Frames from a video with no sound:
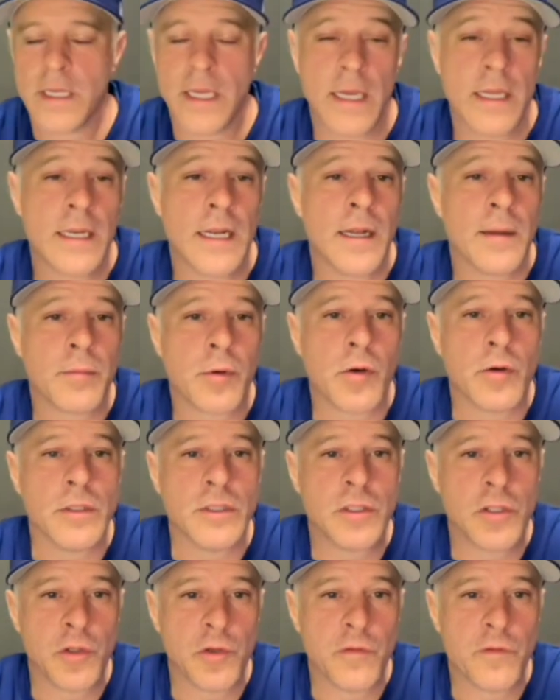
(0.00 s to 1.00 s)
He ended up
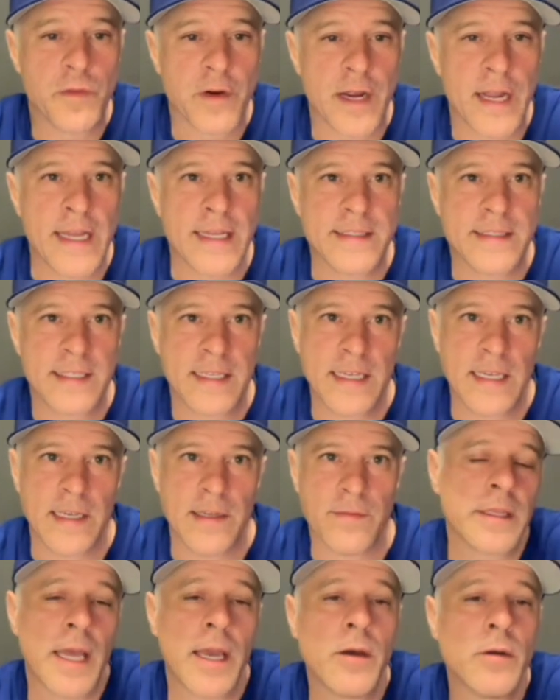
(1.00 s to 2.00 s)
going 2 for
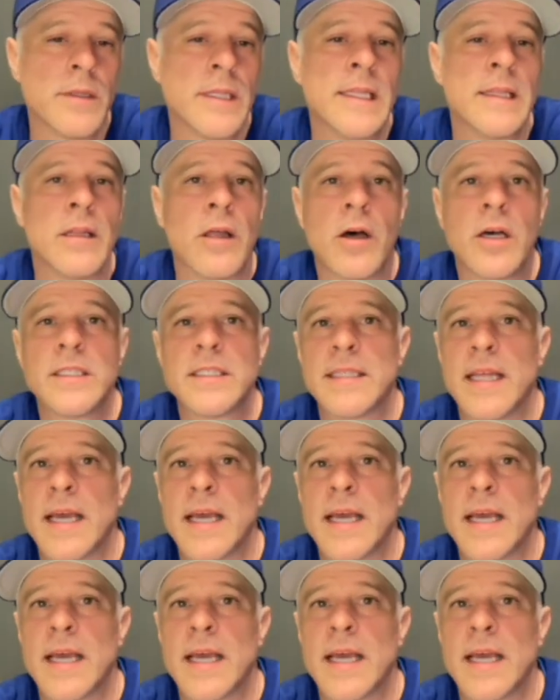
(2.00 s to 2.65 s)
18. They only lost